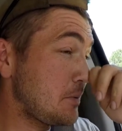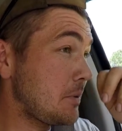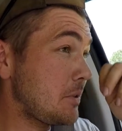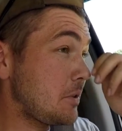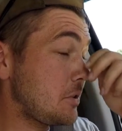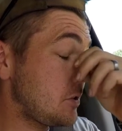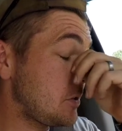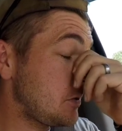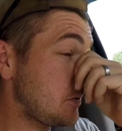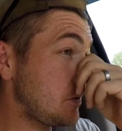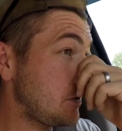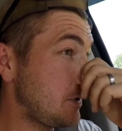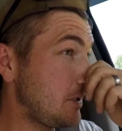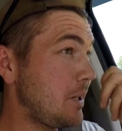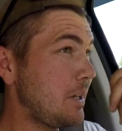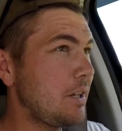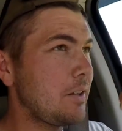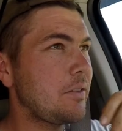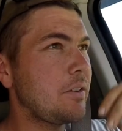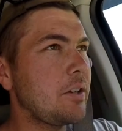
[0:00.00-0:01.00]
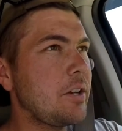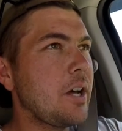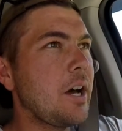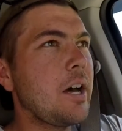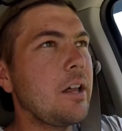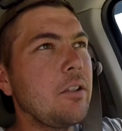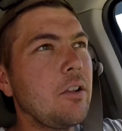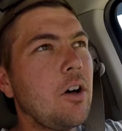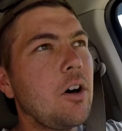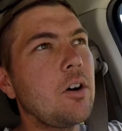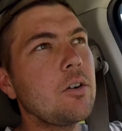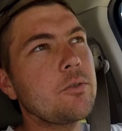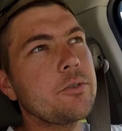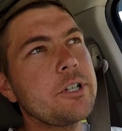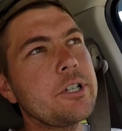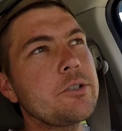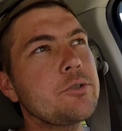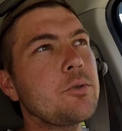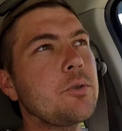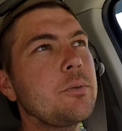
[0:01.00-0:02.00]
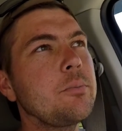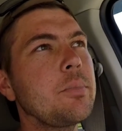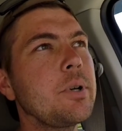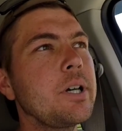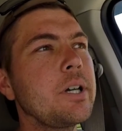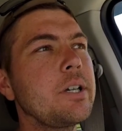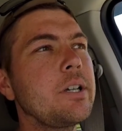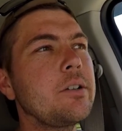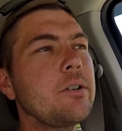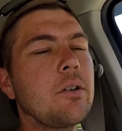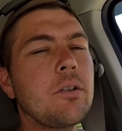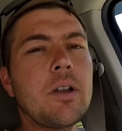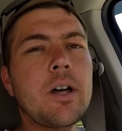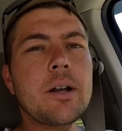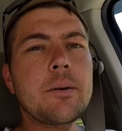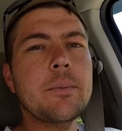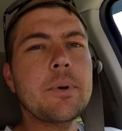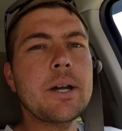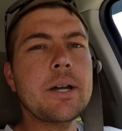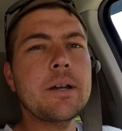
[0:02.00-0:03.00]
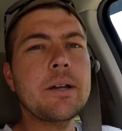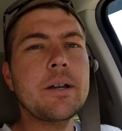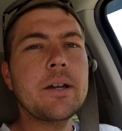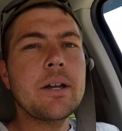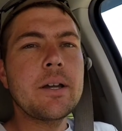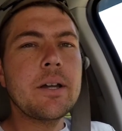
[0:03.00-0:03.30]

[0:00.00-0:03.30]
this the not long reach one but you know a lot of my